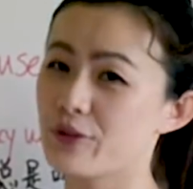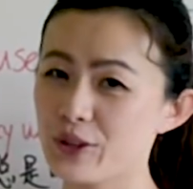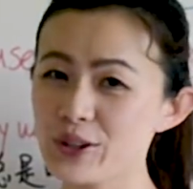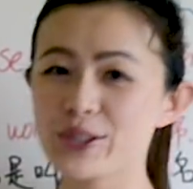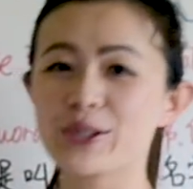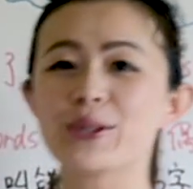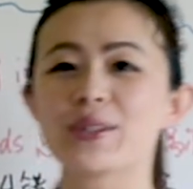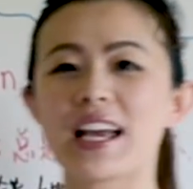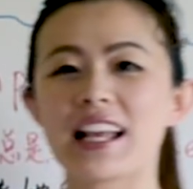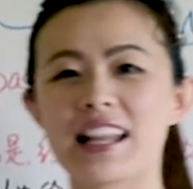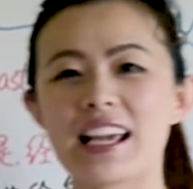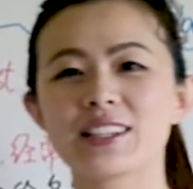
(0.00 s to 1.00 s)
first use
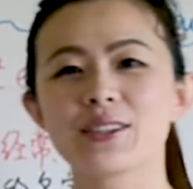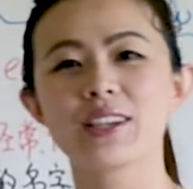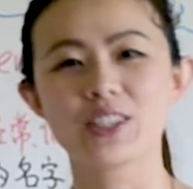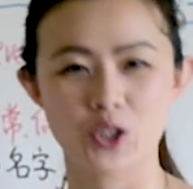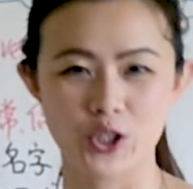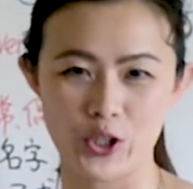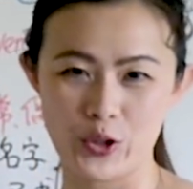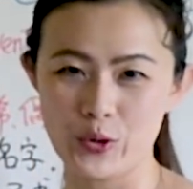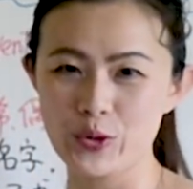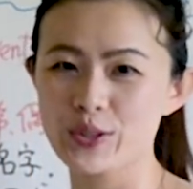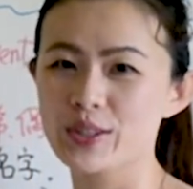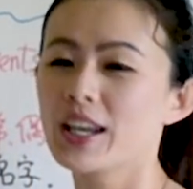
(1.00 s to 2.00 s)
I'd like to
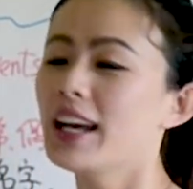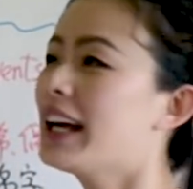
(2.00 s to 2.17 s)
introduce